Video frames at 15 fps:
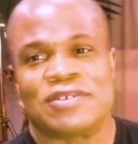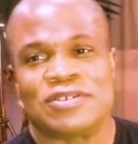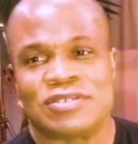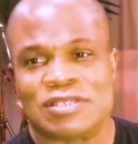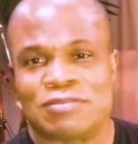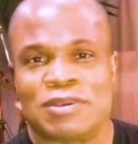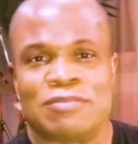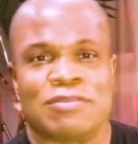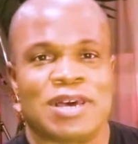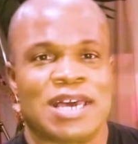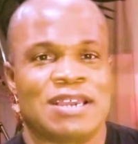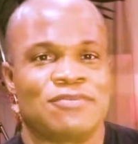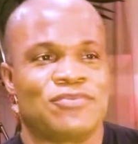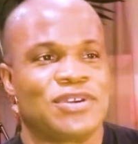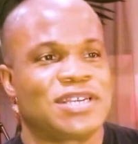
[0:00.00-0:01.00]
I used to spend
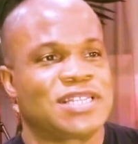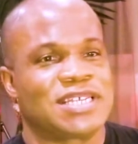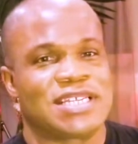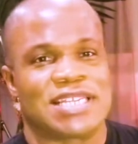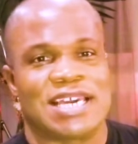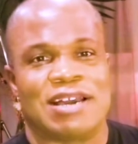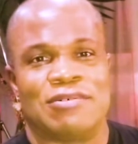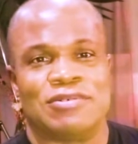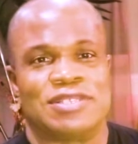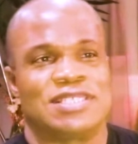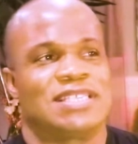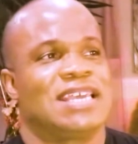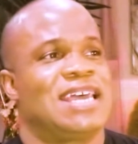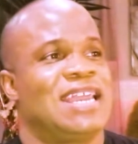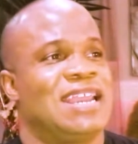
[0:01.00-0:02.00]
my weekly
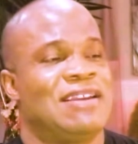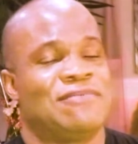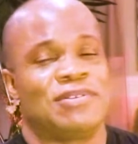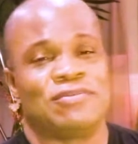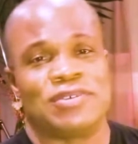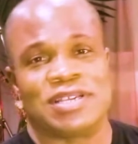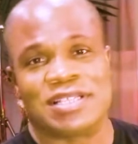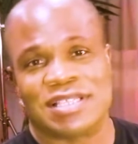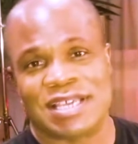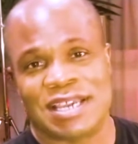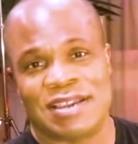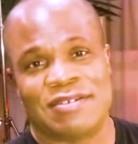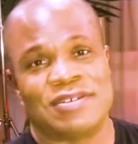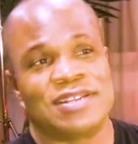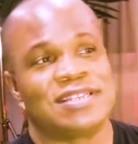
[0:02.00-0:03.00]
allowance every week
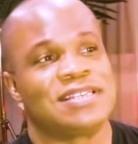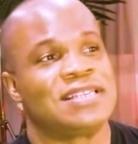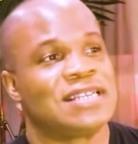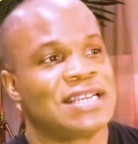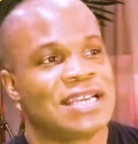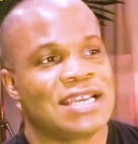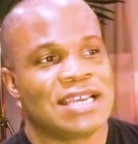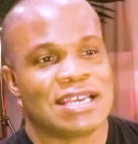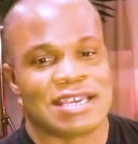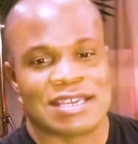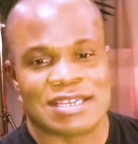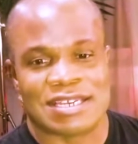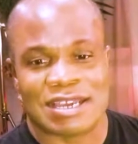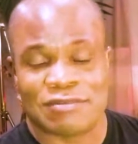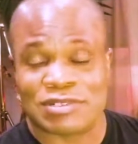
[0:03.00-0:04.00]
there, and
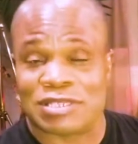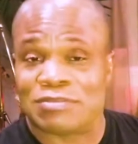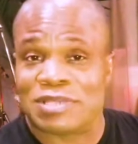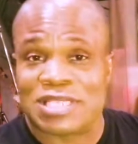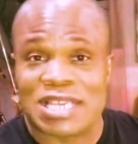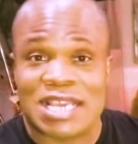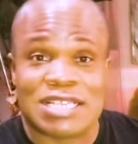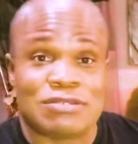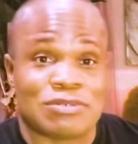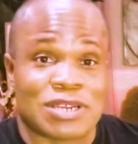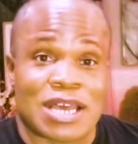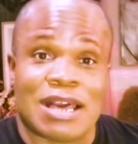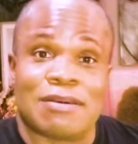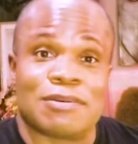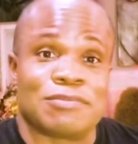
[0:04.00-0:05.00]
I was obsessed
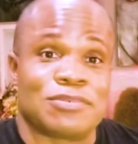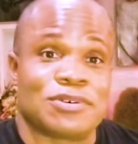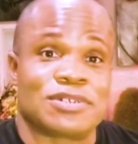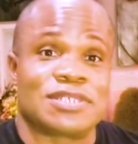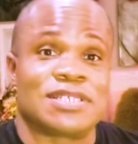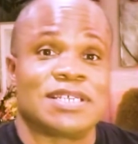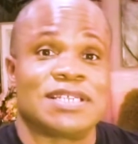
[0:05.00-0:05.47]
with comic books.